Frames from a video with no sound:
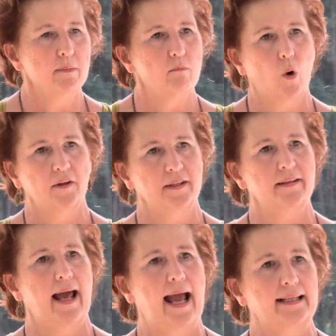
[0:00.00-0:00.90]
But more
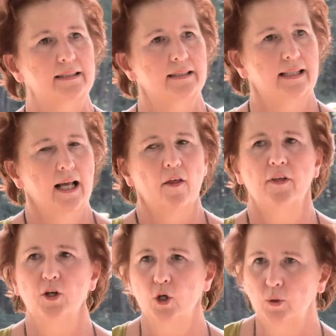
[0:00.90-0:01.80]
than that,
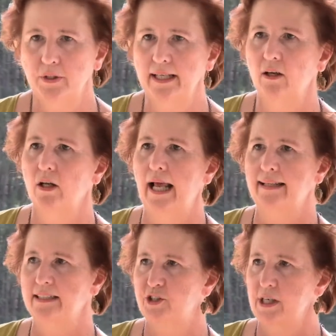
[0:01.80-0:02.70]
the New Deal
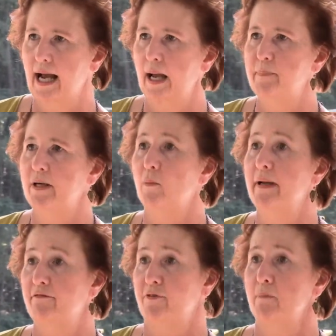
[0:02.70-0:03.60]
and the GI Bill
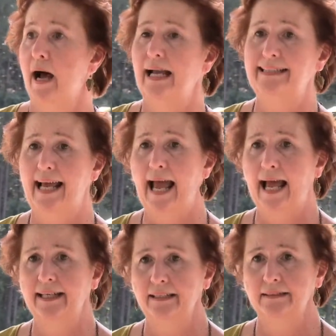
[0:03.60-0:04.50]
meant for my
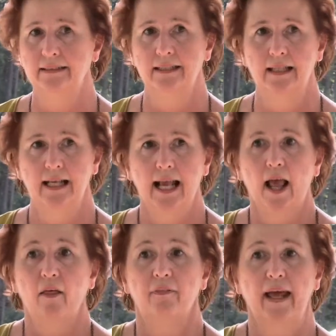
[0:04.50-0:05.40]
dad
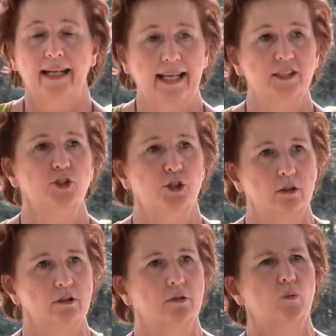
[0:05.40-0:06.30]
that his
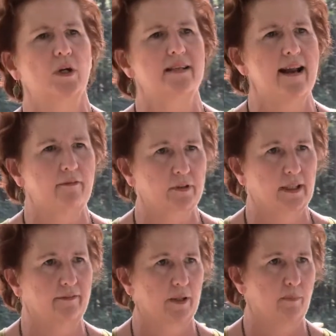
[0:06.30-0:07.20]
children would
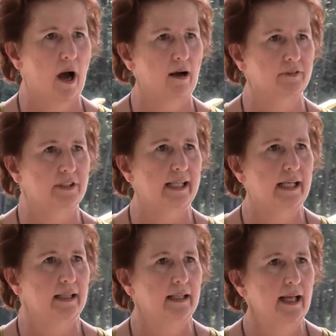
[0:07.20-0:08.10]
never live in
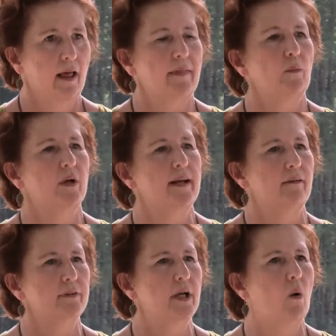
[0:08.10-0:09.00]
poverty, they would
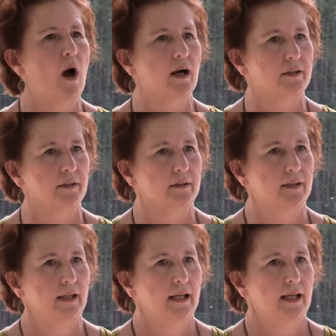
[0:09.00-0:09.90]
never know hunger,
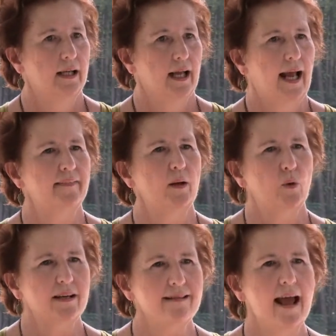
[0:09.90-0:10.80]
and they
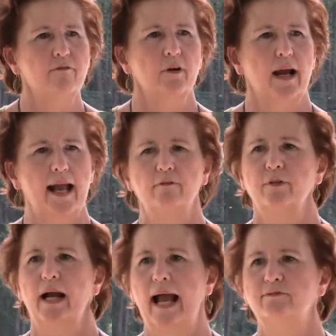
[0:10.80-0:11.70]
would never
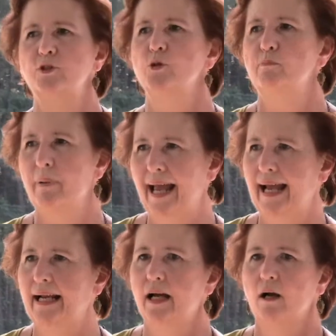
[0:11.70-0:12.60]
ever have to
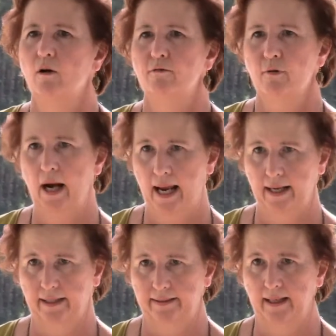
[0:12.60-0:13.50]
beg for
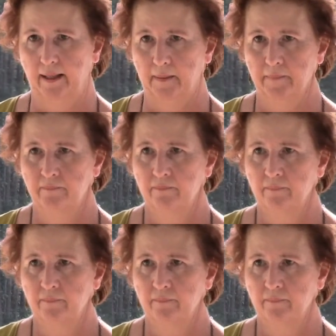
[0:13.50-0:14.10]
anything.